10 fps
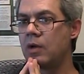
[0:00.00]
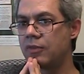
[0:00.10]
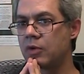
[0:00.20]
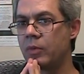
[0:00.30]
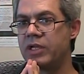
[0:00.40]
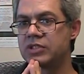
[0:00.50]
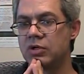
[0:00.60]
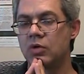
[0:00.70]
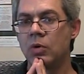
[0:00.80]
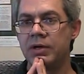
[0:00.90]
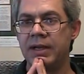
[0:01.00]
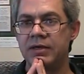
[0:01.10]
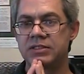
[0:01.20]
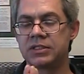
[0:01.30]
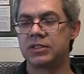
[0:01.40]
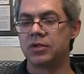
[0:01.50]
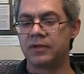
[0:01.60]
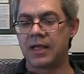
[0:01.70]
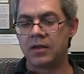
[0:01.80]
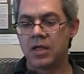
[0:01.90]
with the regional coordinators to do
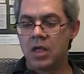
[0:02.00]
that.